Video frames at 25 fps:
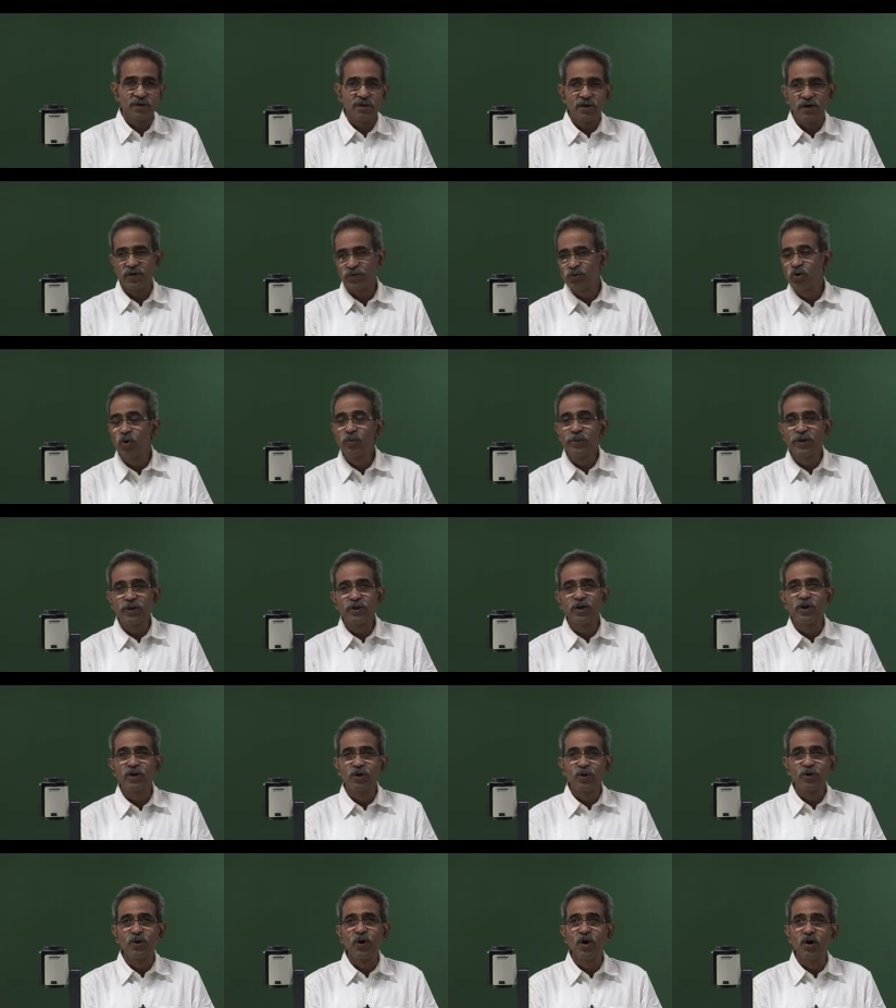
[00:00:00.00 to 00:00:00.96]
assuming
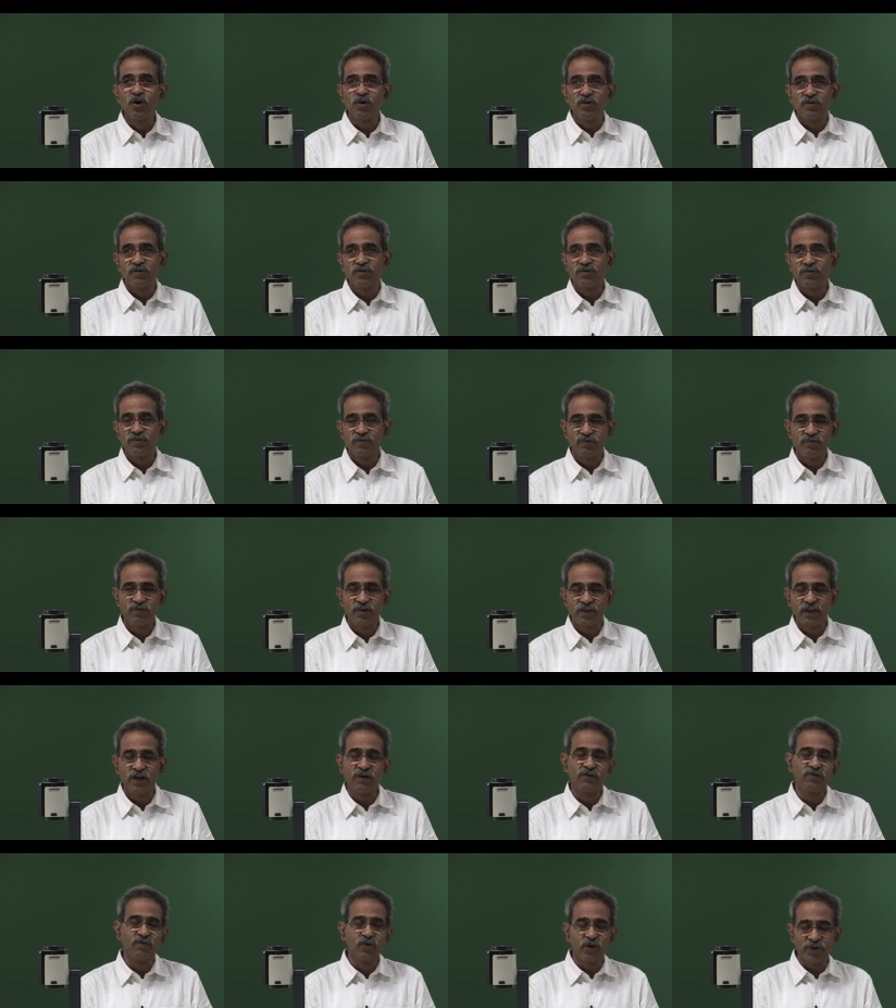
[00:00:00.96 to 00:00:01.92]
that you know
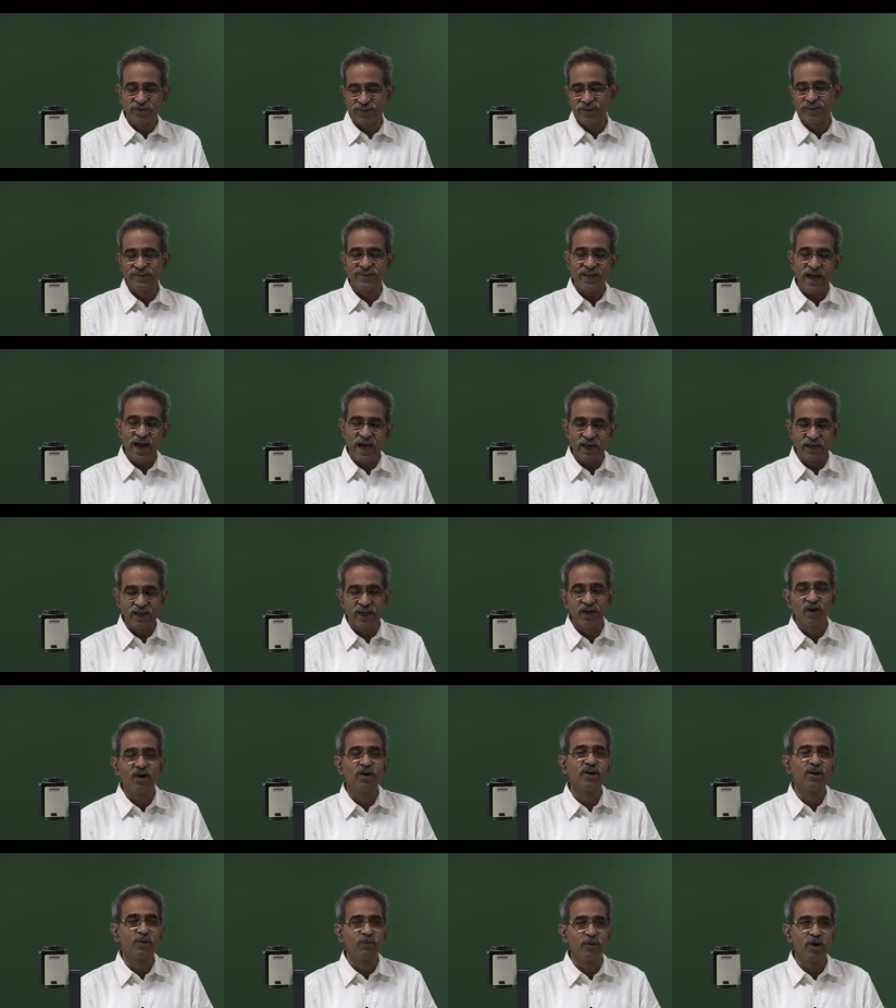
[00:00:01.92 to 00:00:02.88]
whether force is acting
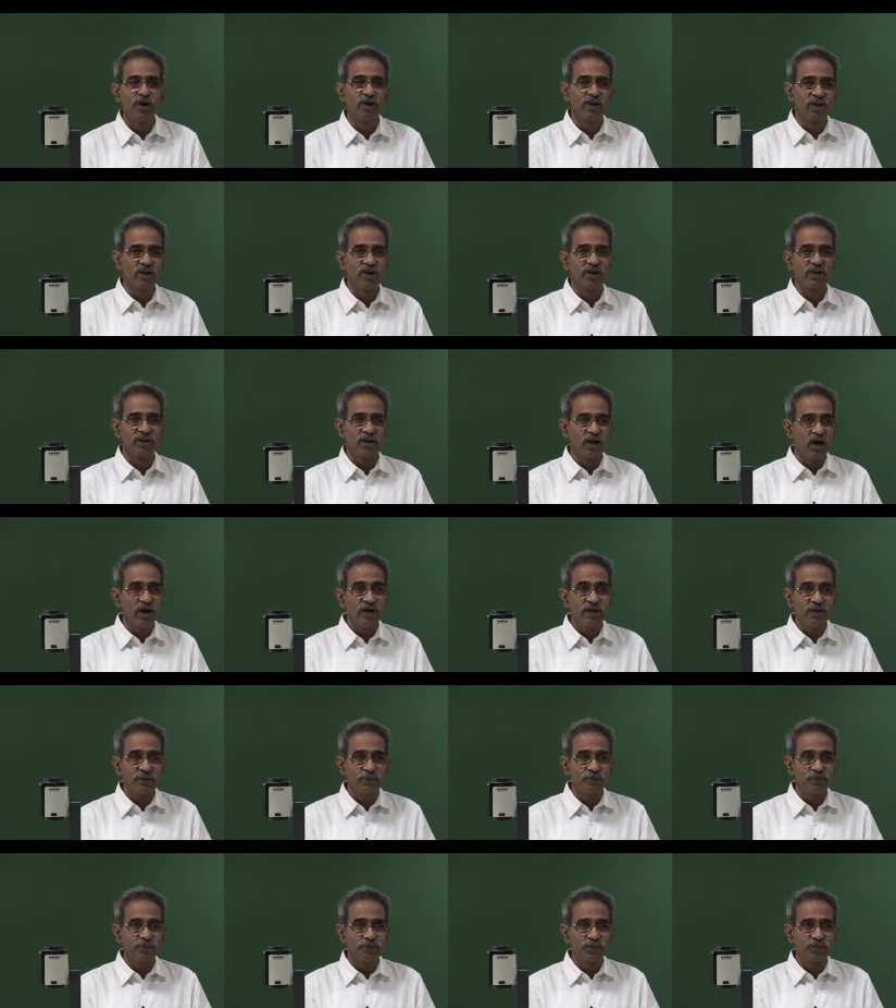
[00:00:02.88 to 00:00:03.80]
on a body or not.